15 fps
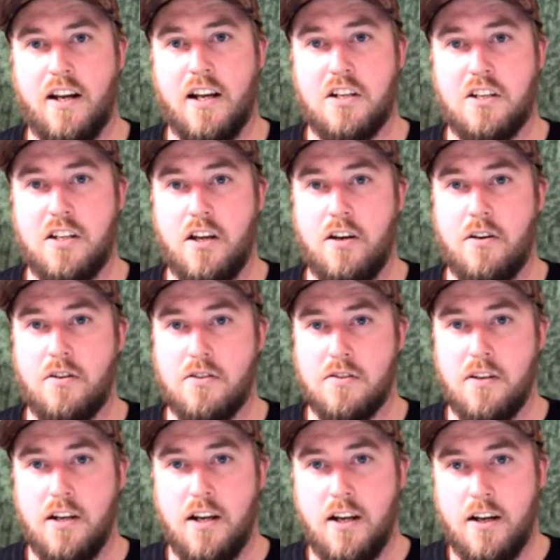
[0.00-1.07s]
actually goes
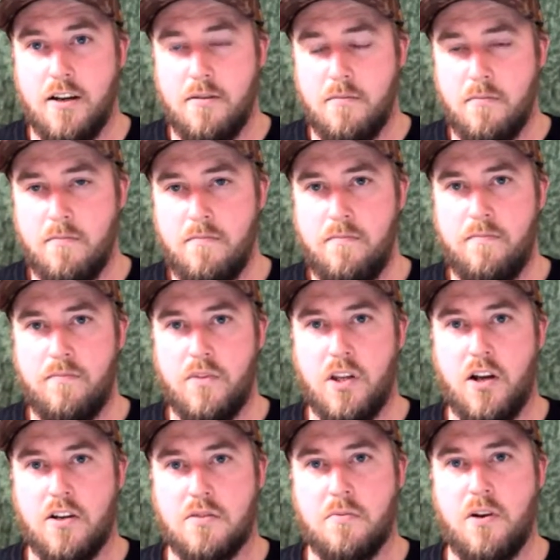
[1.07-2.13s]

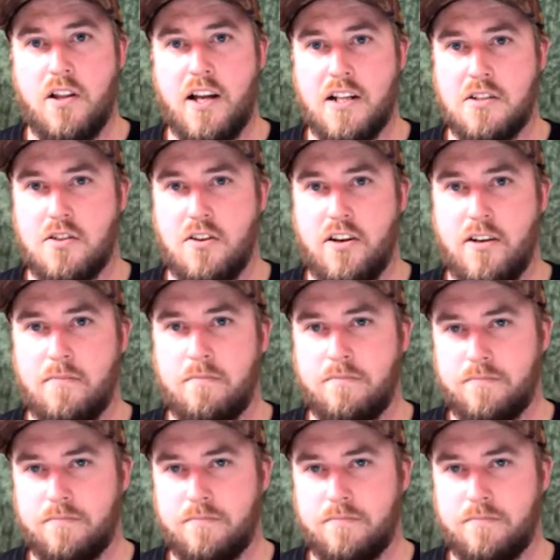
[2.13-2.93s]
well outside.